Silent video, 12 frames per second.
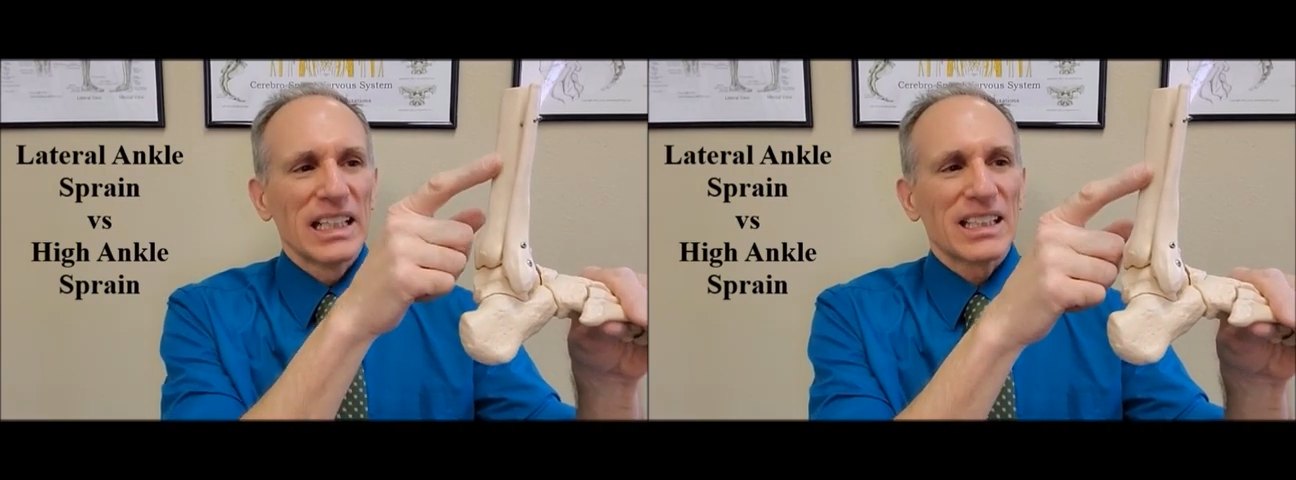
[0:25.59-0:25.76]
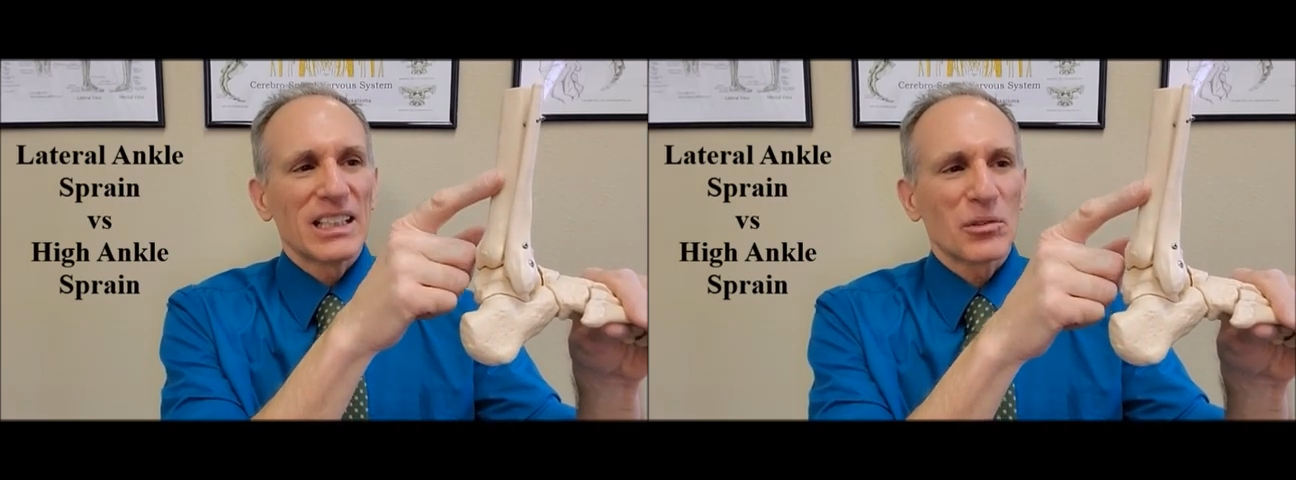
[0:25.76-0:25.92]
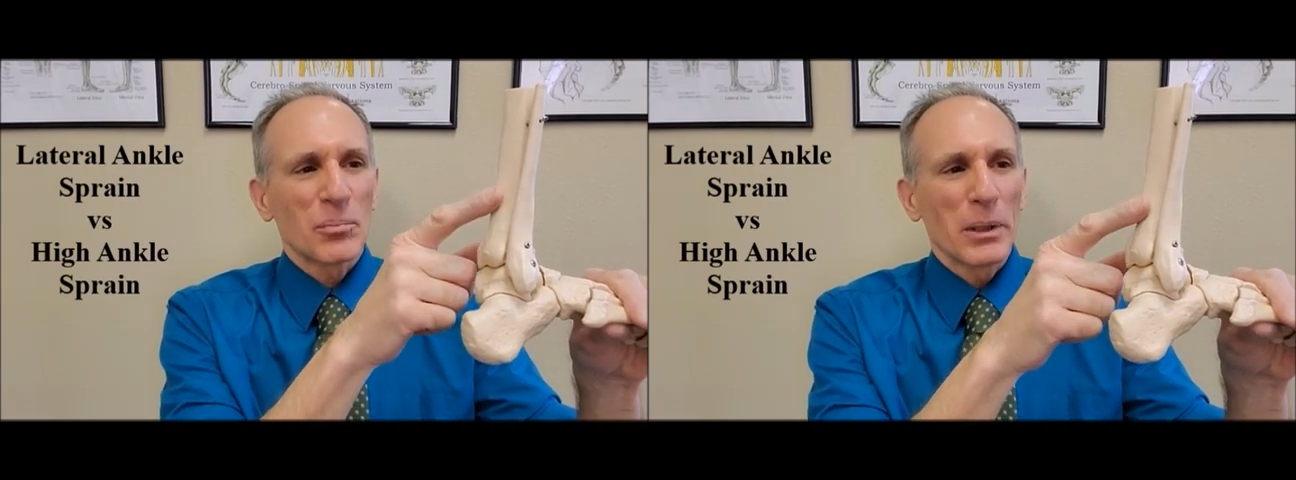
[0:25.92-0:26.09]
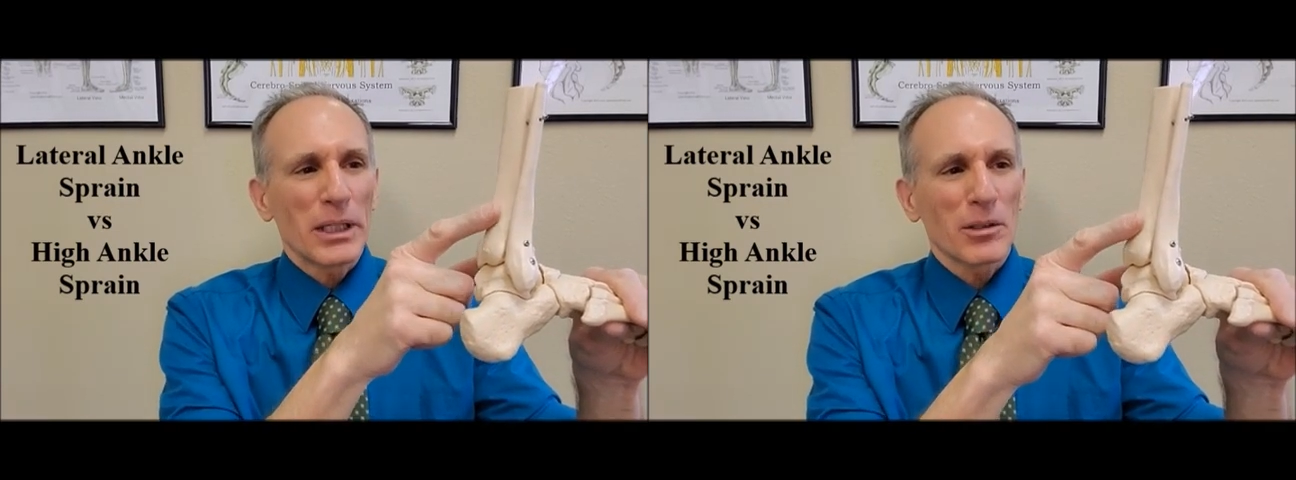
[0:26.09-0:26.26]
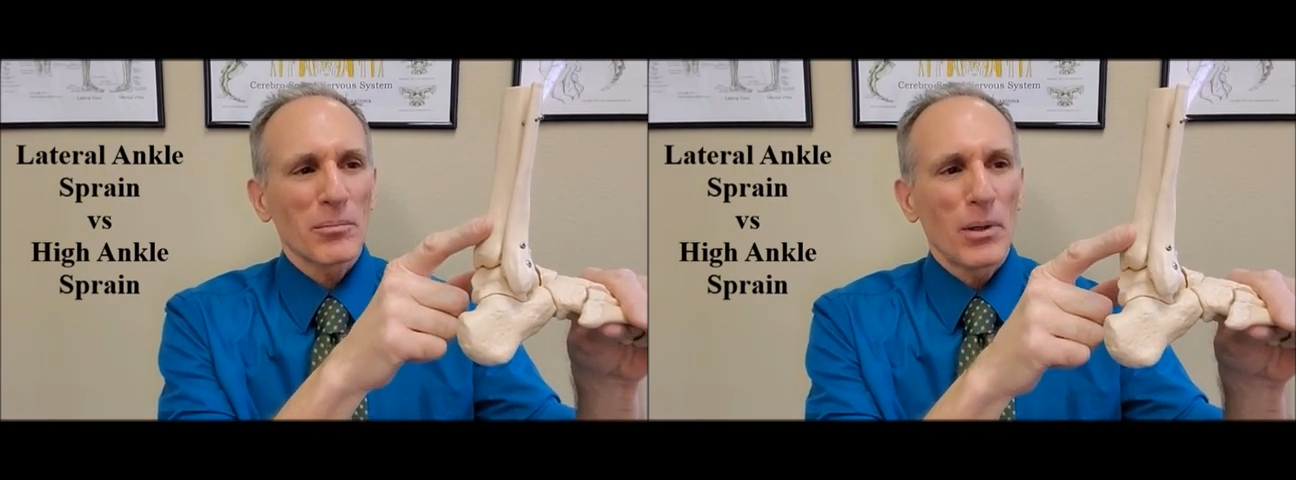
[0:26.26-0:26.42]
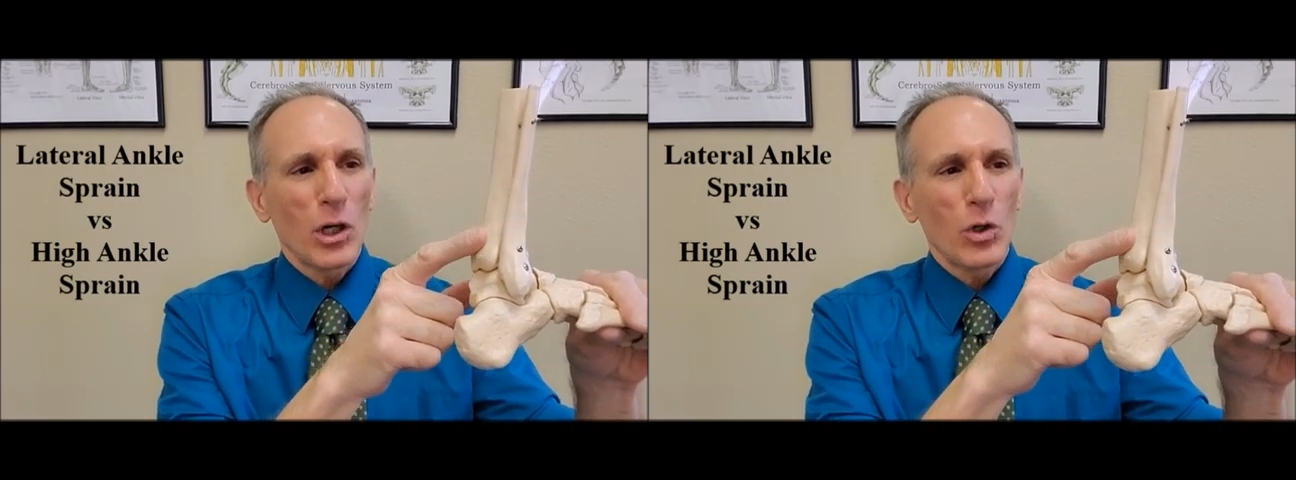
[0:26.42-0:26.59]
This bigger
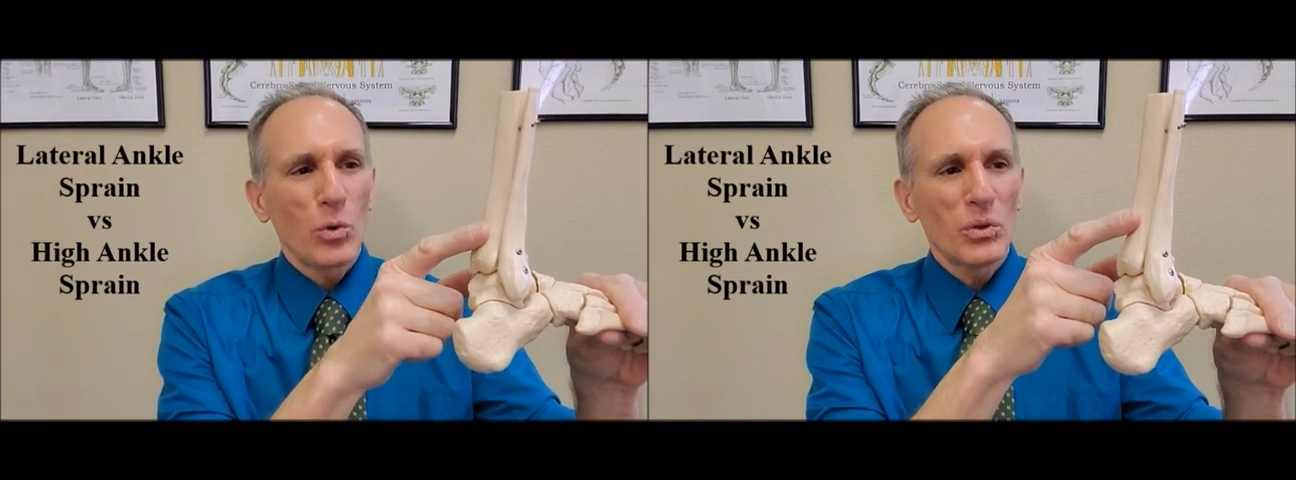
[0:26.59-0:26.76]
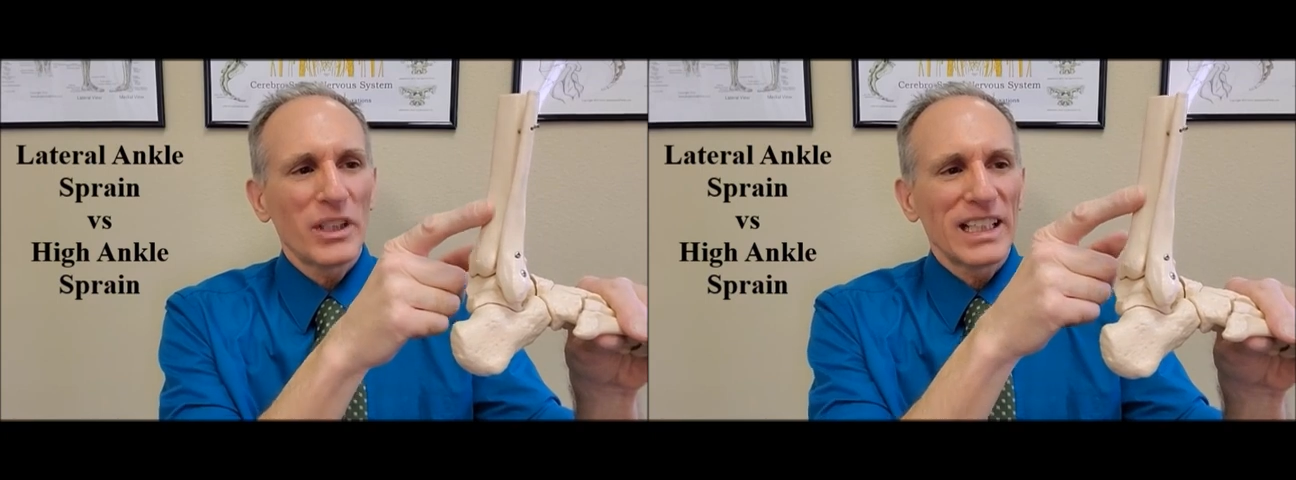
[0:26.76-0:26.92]
bone